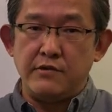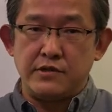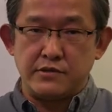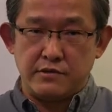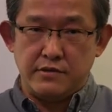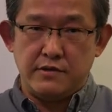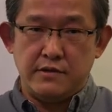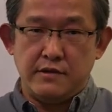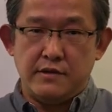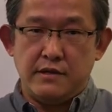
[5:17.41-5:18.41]
Also,
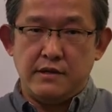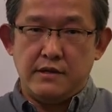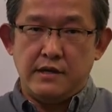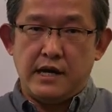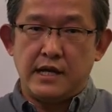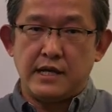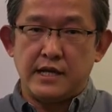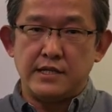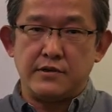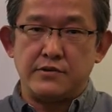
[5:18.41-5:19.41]
repairs and
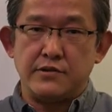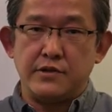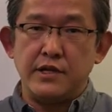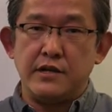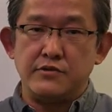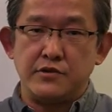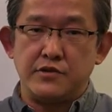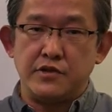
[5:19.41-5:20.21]
any rework